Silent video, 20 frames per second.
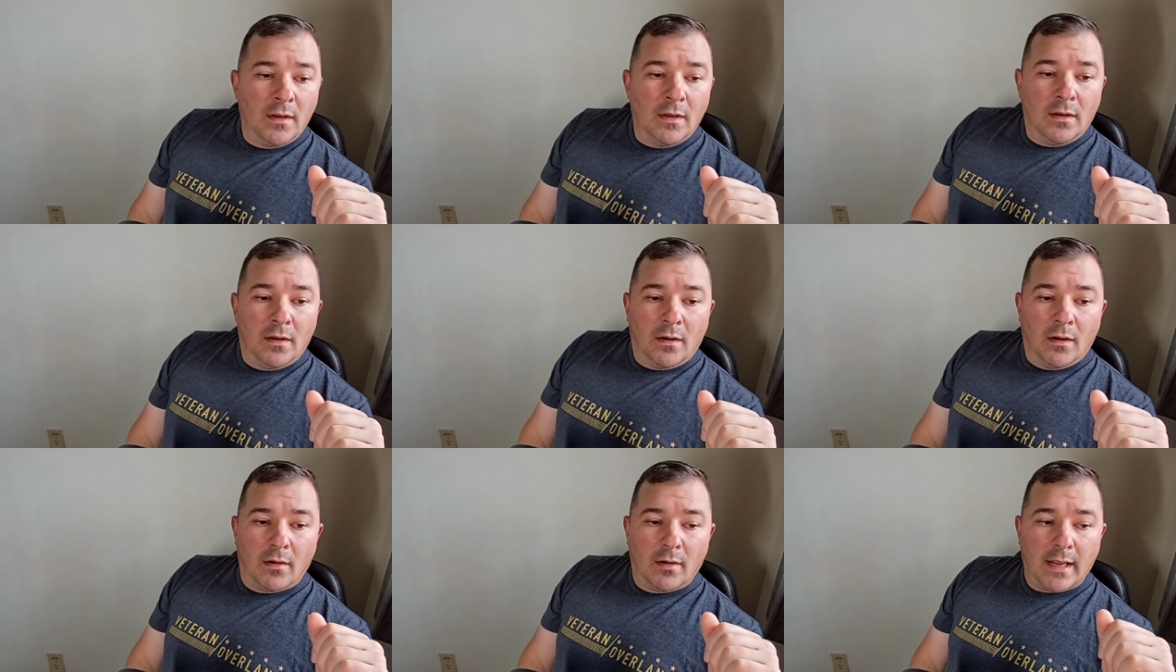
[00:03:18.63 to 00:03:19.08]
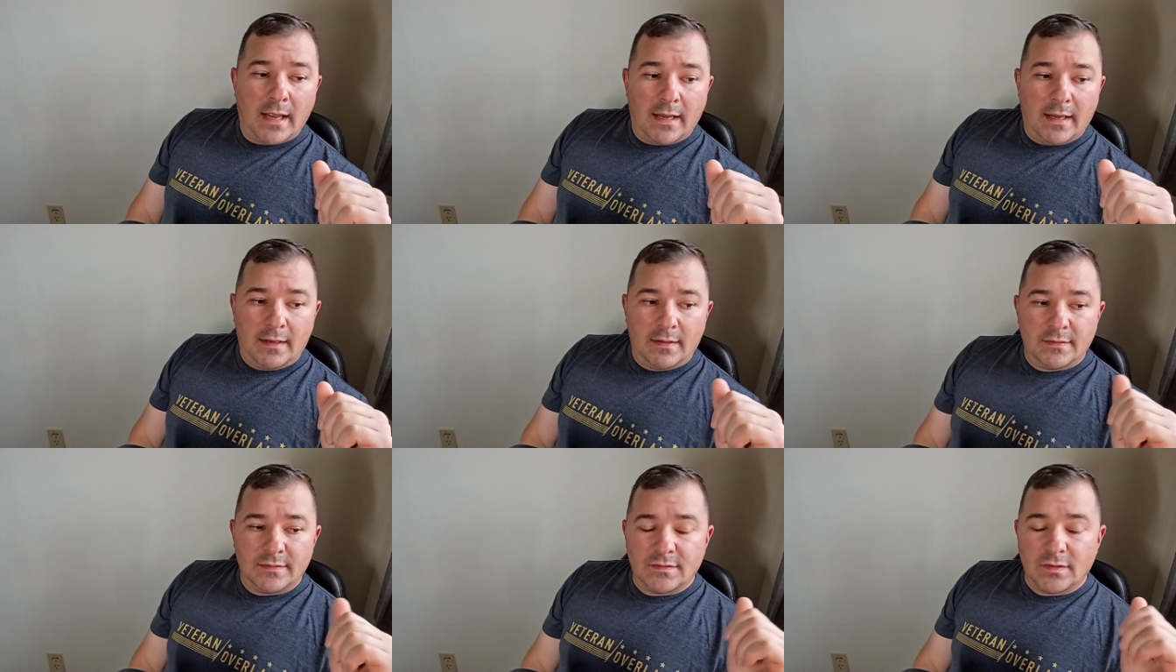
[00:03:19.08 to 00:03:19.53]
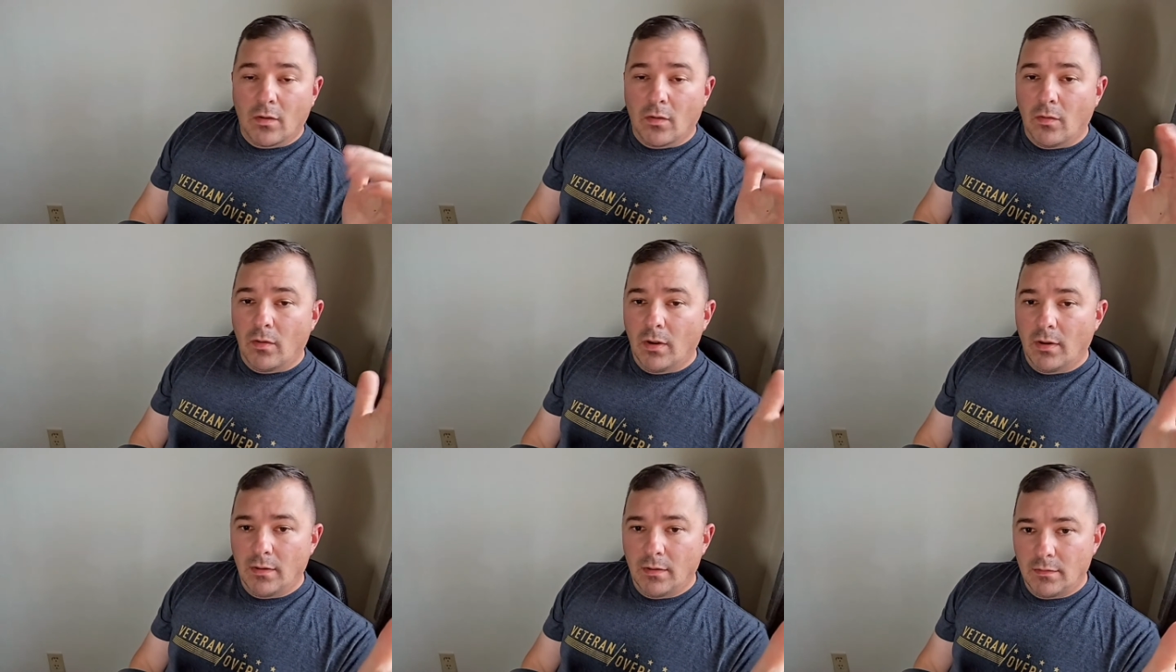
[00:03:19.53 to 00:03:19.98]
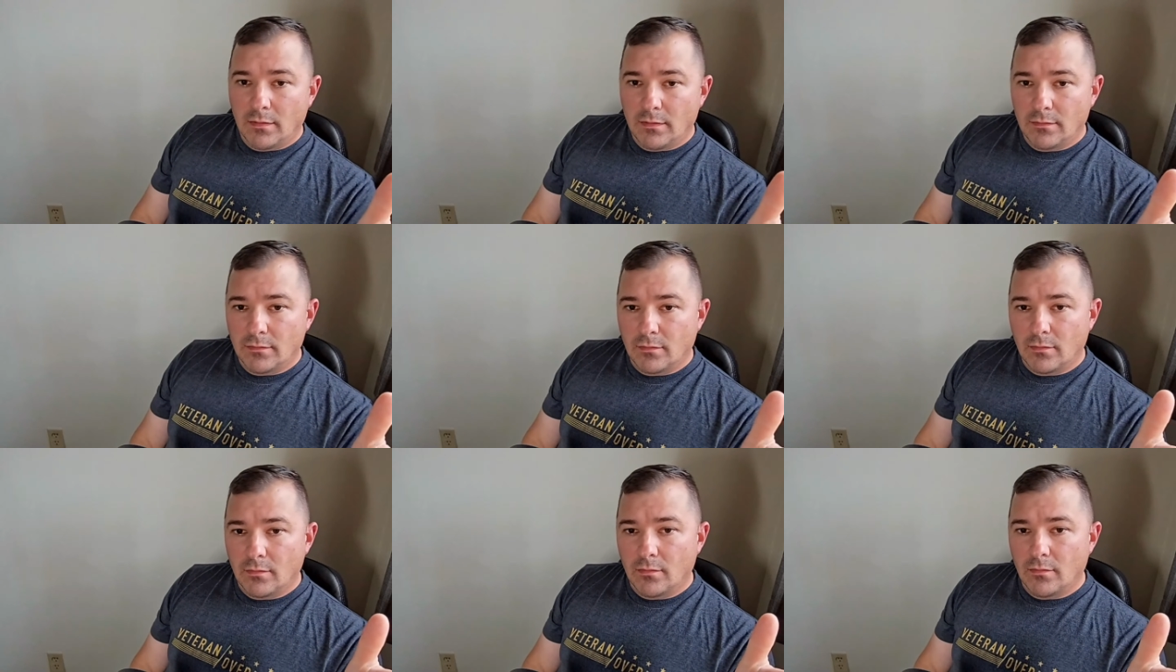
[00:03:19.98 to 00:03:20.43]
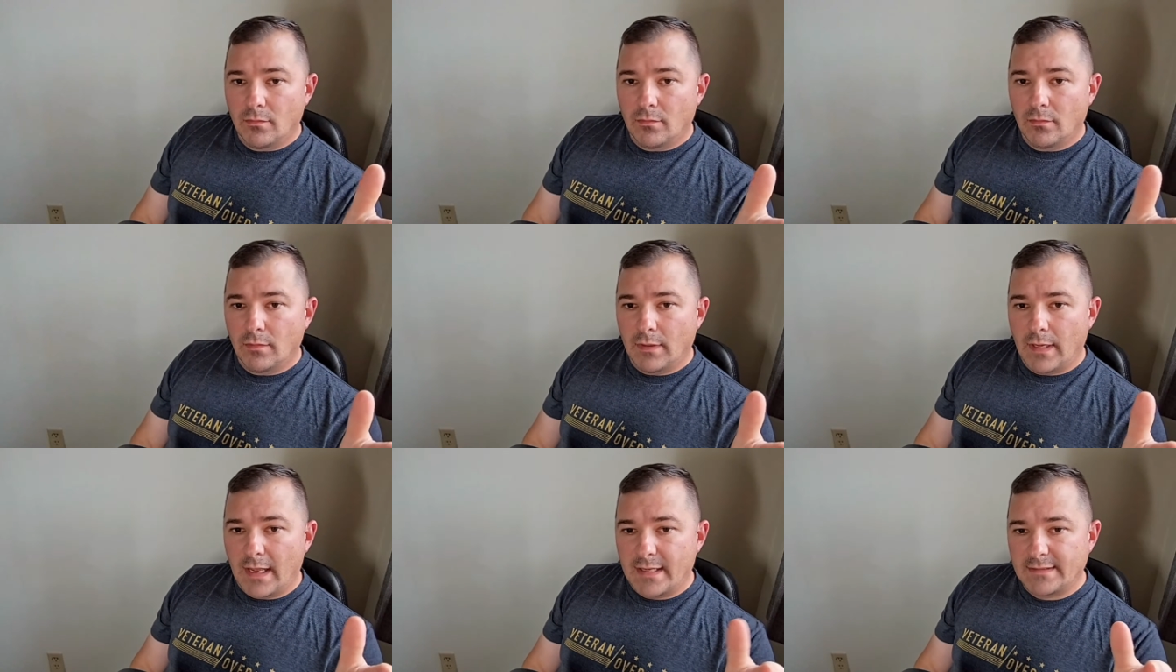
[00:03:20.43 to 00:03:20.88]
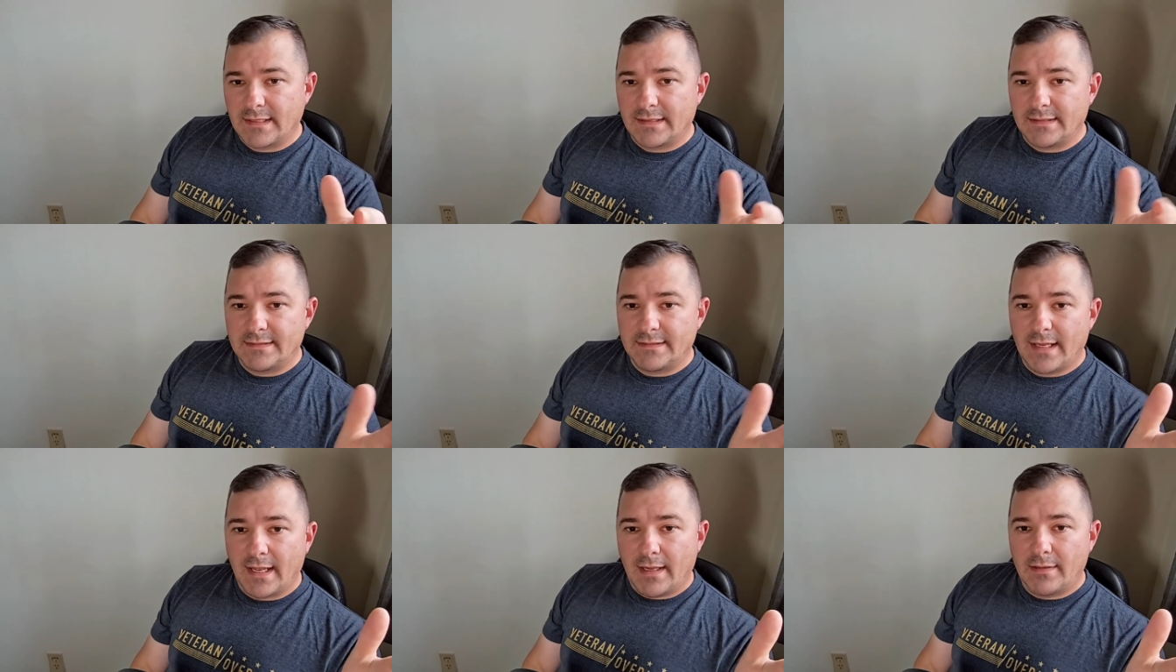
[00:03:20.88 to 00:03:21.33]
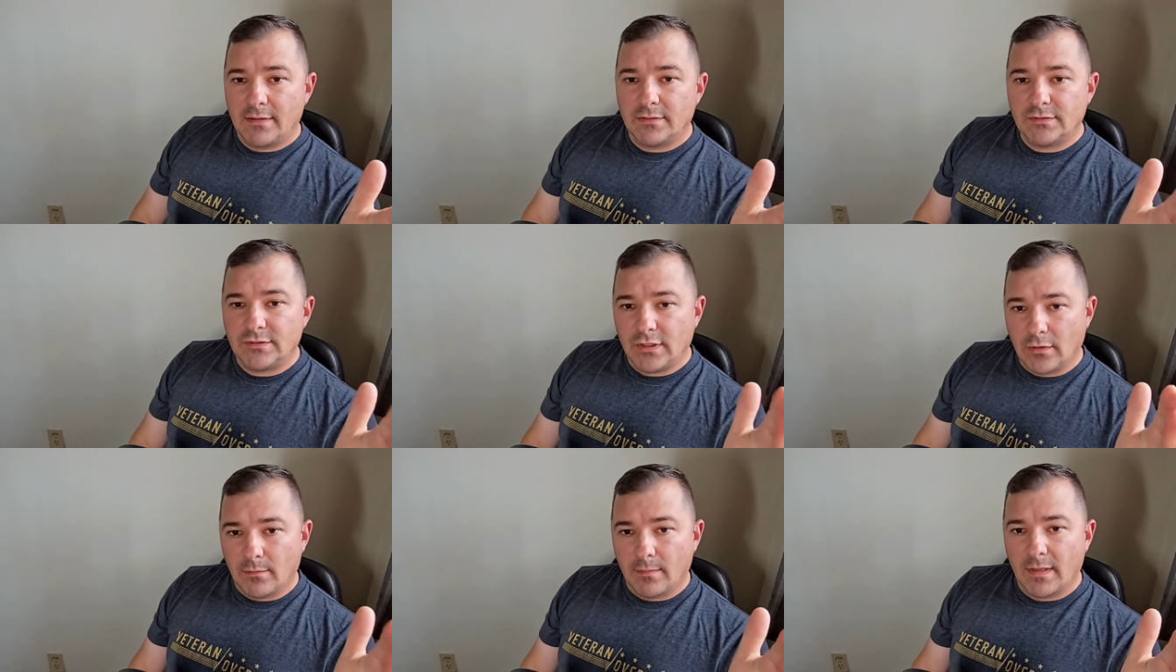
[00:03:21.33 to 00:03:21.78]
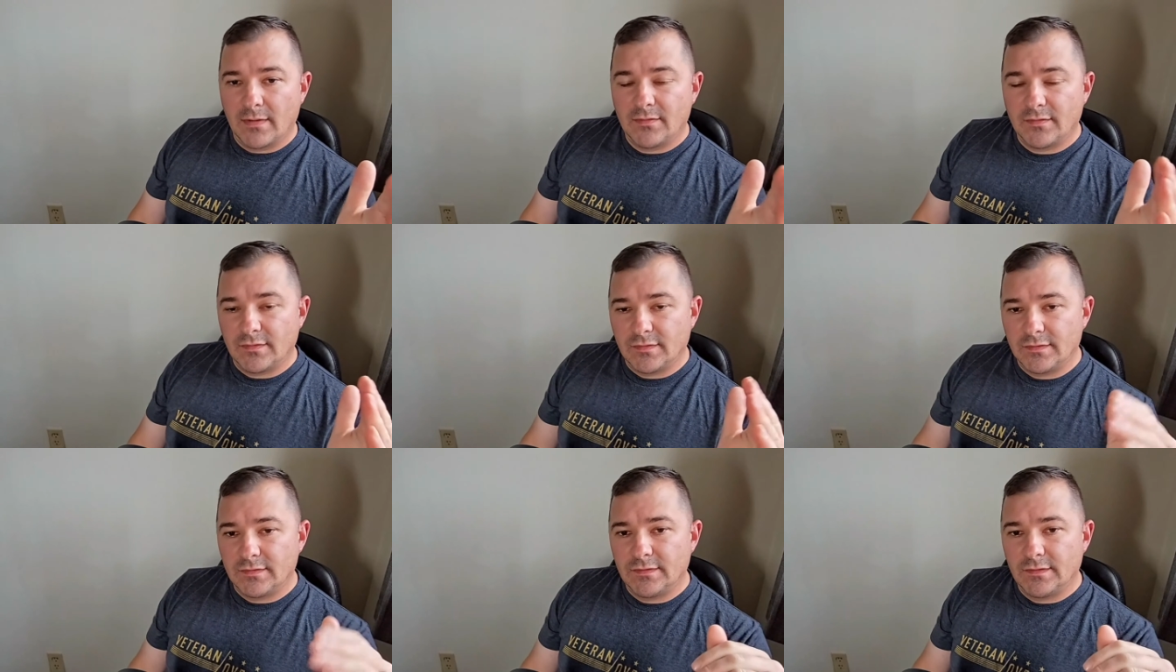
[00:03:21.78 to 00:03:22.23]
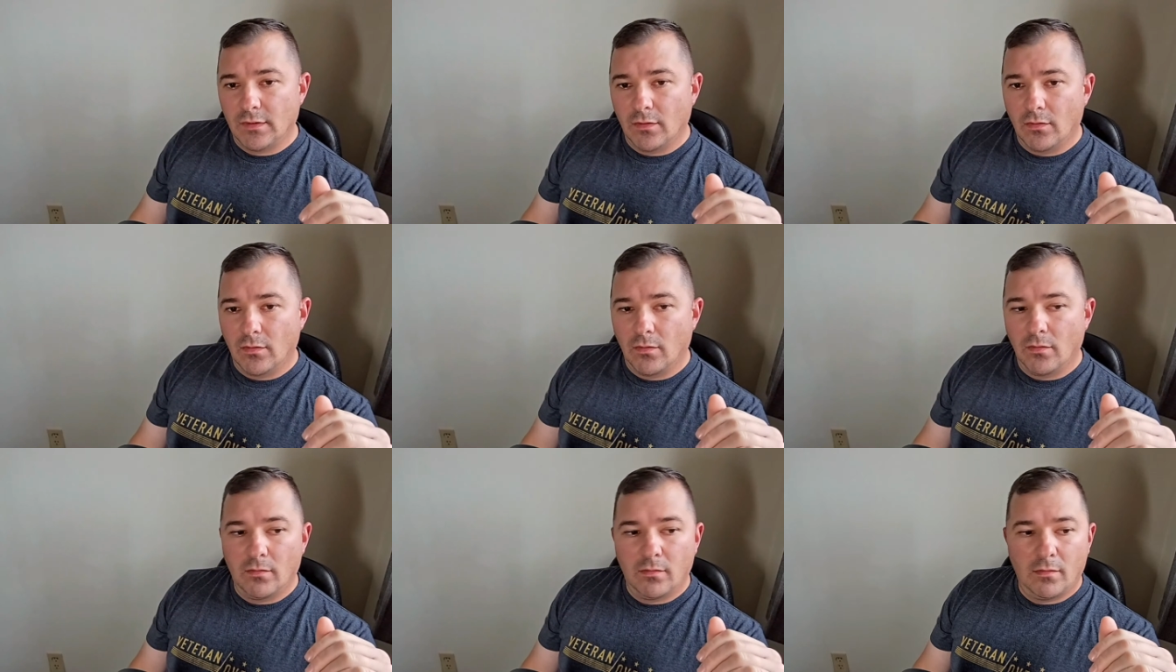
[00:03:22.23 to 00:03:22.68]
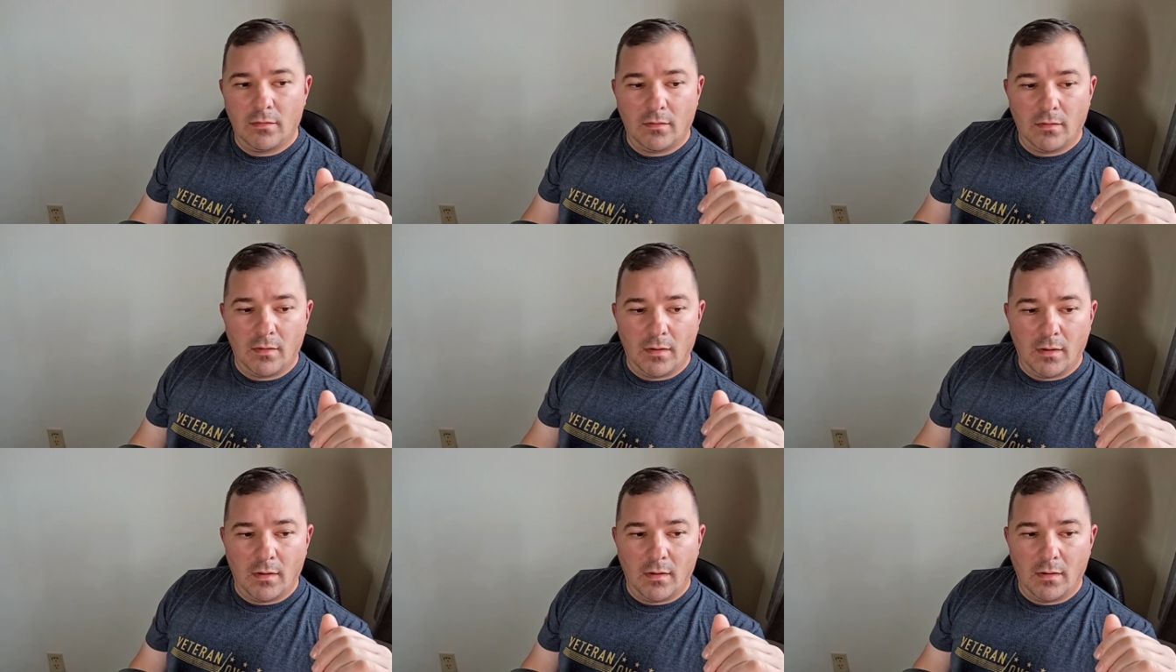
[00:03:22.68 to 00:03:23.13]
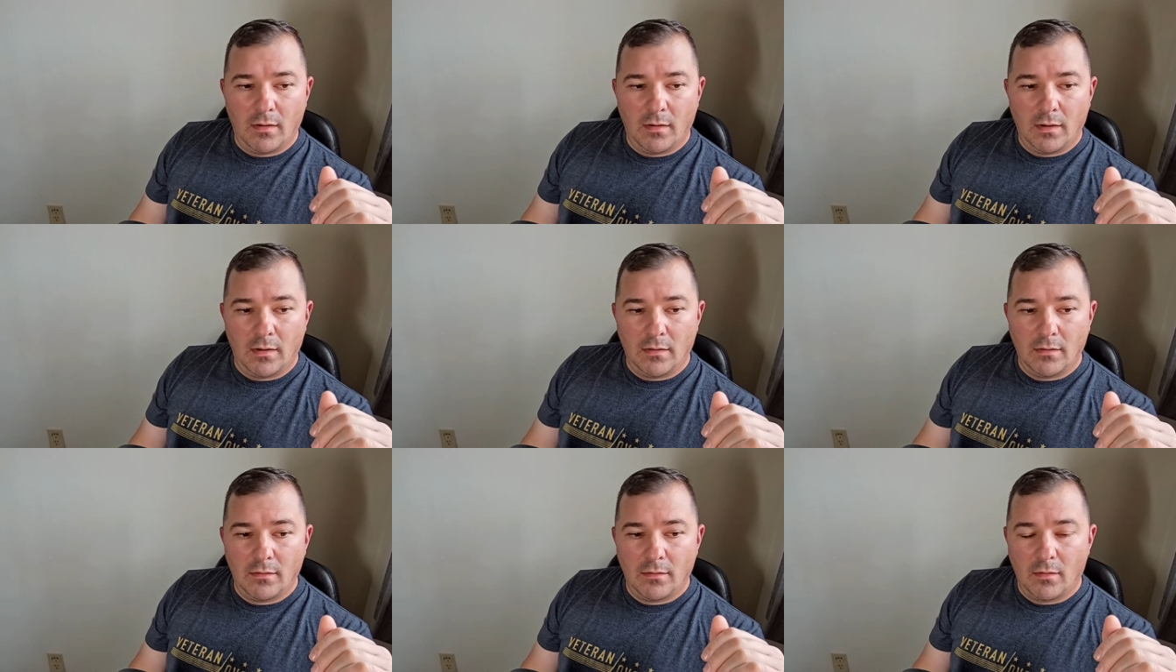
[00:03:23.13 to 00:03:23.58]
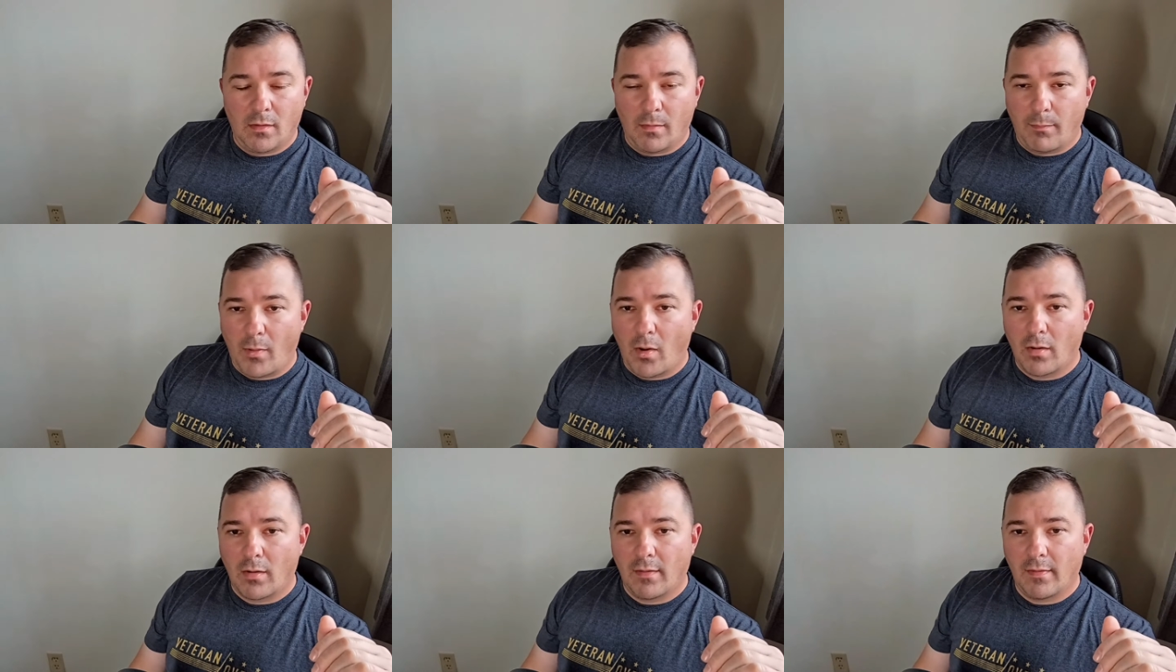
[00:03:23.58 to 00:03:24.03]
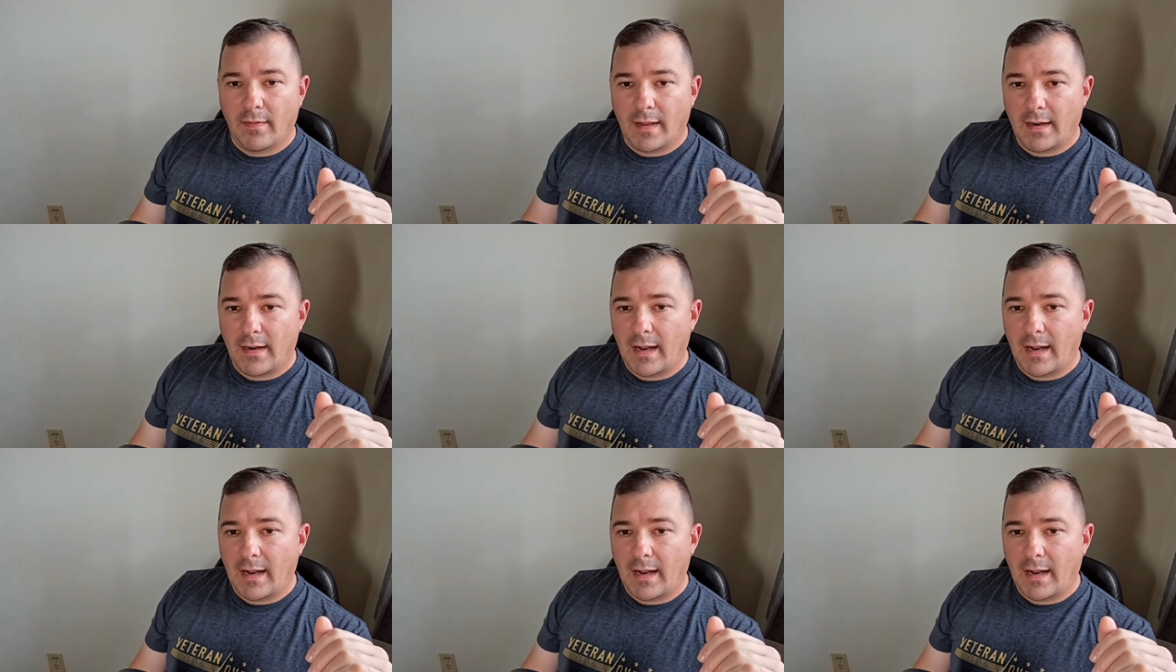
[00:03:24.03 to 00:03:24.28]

Okay, so as I said, GMRS is still a part of that.